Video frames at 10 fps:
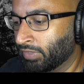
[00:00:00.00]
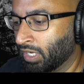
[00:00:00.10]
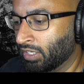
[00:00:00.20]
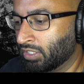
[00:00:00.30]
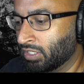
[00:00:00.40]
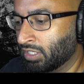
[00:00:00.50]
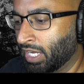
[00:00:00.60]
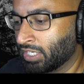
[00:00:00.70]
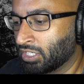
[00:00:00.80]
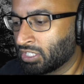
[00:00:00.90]
uh,
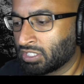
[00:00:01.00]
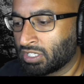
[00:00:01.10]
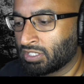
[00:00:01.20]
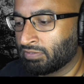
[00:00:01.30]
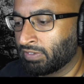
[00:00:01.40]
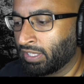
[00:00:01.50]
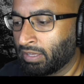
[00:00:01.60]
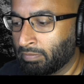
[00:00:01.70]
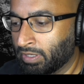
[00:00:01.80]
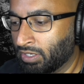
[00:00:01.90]
not just because of
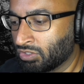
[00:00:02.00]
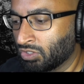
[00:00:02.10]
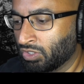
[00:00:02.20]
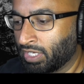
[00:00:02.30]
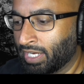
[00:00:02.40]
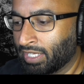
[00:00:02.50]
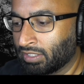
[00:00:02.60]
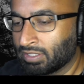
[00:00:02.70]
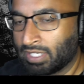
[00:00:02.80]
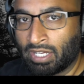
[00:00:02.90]
feeling, but also looking at
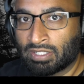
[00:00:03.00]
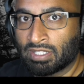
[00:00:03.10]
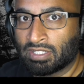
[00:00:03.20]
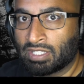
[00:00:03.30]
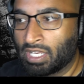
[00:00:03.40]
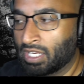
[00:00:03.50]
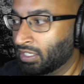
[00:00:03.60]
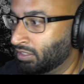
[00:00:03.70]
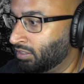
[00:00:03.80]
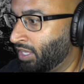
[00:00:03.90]
the text and
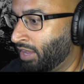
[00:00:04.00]
seeing the